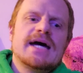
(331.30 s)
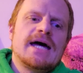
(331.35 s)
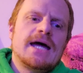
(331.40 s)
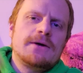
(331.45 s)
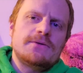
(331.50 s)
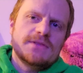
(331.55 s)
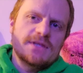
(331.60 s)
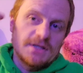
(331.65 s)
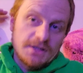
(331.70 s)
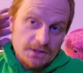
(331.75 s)

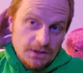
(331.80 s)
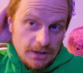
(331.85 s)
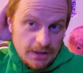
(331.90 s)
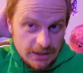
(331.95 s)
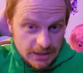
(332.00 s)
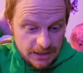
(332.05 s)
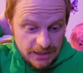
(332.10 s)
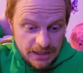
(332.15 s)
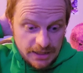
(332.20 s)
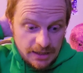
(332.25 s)
with the
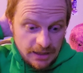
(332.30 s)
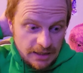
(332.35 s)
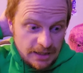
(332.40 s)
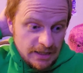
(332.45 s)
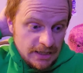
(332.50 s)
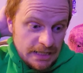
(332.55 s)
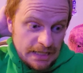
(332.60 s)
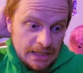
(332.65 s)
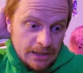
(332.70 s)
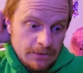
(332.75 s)
gaudy
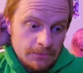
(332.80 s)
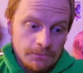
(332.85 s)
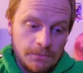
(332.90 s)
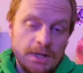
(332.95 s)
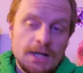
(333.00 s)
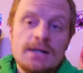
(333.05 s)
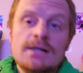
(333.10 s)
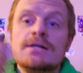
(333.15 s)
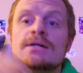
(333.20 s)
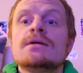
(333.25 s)

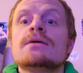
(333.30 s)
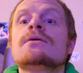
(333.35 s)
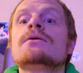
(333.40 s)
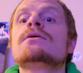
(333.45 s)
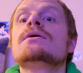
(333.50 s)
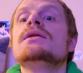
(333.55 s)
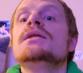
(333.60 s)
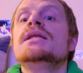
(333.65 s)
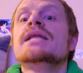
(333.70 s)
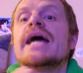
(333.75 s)

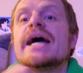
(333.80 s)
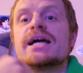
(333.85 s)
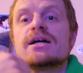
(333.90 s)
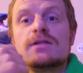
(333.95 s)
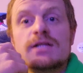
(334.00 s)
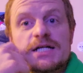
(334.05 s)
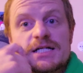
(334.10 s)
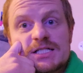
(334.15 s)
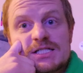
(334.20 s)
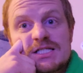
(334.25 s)

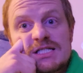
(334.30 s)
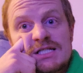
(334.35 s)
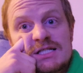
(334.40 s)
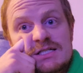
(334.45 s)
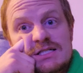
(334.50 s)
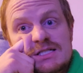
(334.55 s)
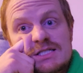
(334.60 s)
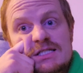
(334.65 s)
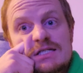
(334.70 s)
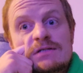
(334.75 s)

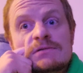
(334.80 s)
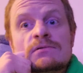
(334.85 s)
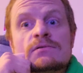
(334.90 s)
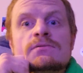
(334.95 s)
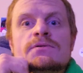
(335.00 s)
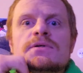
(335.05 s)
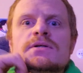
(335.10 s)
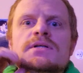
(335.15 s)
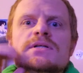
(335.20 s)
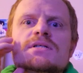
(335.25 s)
necklace
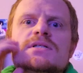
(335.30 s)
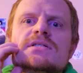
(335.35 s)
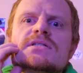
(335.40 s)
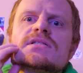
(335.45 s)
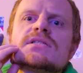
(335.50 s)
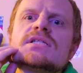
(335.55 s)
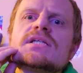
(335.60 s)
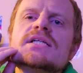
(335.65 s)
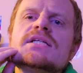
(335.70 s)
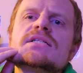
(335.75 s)

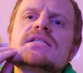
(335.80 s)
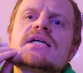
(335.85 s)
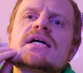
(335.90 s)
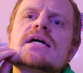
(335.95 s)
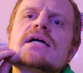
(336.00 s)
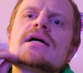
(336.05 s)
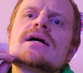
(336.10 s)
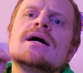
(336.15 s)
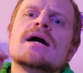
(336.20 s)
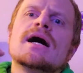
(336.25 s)
sees
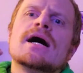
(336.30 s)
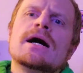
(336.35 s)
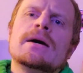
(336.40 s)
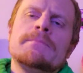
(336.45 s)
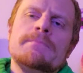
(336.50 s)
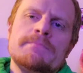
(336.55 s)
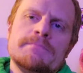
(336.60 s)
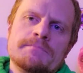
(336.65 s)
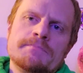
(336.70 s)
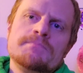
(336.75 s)
that
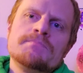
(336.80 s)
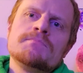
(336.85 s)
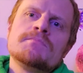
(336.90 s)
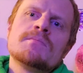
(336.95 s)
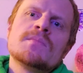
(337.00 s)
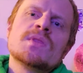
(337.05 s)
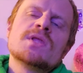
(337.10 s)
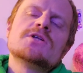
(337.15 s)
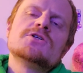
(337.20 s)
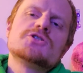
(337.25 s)

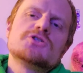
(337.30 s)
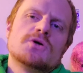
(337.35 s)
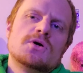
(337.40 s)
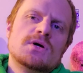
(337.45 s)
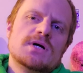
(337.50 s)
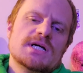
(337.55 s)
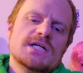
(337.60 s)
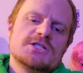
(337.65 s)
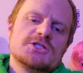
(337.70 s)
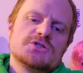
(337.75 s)

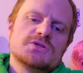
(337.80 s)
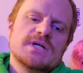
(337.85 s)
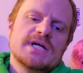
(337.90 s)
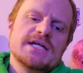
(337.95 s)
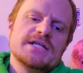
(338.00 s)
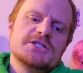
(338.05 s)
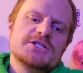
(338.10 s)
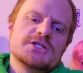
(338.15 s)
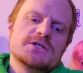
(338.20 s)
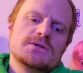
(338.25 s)
Joel is
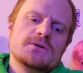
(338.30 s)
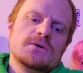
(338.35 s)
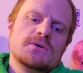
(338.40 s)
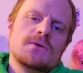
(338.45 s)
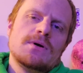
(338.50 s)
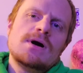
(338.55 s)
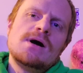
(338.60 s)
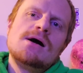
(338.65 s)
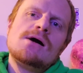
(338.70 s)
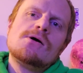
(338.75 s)
trying
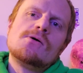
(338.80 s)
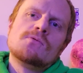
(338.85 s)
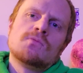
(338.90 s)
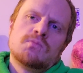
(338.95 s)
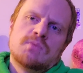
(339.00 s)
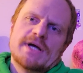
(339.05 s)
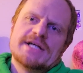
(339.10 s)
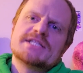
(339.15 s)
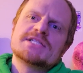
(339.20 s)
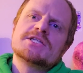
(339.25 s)
to
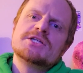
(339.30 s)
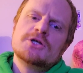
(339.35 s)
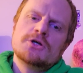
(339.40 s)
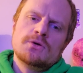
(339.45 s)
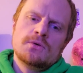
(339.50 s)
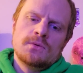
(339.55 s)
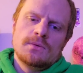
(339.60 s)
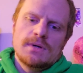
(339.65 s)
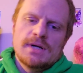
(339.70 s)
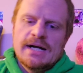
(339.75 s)

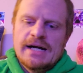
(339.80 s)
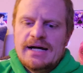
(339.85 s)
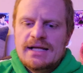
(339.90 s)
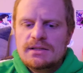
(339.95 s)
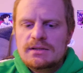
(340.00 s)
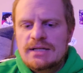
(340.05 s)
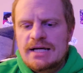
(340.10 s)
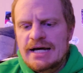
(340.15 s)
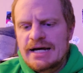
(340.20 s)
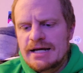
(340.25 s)
rescue
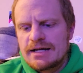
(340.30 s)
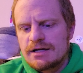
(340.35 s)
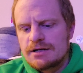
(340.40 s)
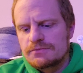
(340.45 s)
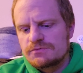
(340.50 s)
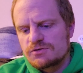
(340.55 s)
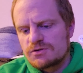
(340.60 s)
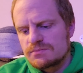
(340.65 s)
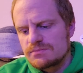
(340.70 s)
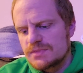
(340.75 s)
Lana
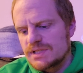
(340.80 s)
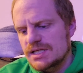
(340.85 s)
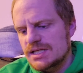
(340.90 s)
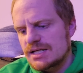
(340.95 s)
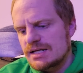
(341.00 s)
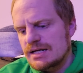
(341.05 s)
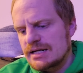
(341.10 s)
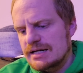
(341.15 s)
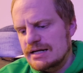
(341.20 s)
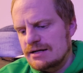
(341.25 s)

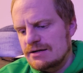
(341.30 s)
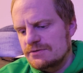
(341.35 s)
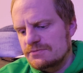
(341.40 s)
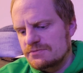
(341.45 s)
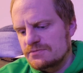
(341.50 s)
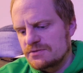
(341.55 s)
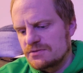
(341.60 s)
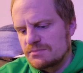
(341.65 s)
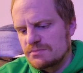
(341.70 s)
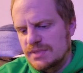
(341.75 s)

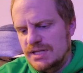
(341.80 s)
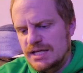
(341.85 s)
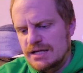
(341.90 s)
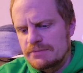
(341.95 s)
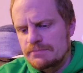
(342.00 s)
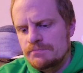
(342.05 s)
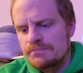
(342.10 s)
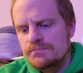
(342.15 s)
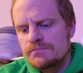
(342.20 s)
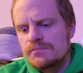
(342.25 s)
from
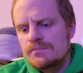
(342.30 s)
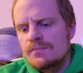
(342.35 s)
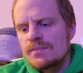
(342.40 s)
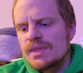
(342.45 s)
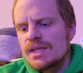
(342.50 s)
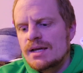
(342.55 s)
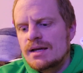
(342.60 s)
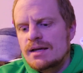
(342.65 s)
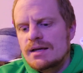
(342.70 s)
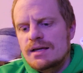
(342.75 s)
him.
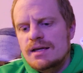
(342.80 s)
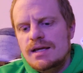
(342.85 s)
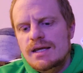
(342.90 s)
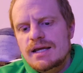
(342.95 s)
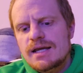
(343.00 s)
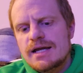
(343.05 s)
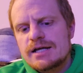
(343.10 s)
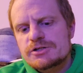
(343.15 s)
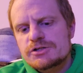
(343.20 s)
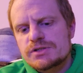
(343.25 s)

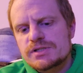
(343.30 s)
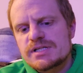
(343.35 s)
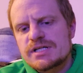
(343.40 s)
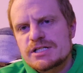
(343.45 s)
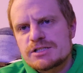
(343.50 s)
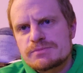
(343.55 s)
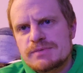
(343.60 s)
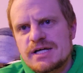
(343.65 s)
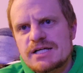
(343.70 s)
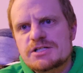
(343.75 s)
He actually
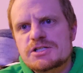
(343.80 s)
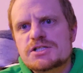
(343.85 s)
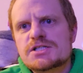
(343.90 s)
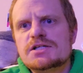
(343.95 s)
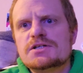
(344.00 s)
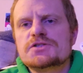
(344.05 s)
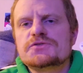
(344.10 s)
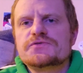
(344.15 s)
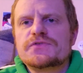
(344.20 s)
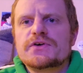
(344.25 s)
does manage to
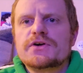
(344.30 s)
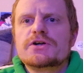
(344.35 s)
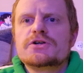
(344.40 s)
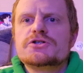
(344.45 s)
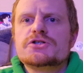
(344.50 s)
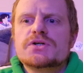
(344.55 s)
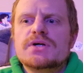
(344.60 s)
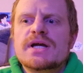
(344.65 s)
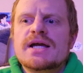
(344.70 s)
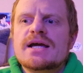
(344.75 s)
steal his
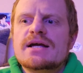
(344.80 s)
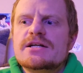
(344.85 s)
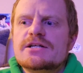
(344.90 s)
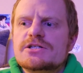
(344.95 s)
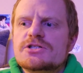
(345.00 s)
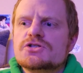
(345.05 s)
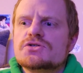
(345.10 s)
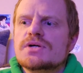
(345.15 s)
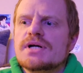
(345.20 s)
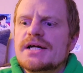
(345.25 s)
furniture and
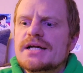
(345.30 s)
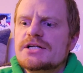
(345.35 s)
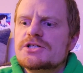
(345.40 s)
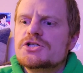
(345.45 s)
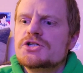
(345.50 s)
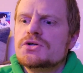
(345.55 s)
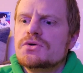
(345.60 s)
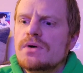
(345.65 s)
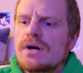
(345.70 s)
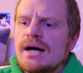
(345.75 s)
is trying
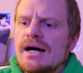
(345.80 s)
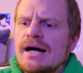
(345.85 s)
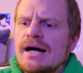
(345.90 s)
to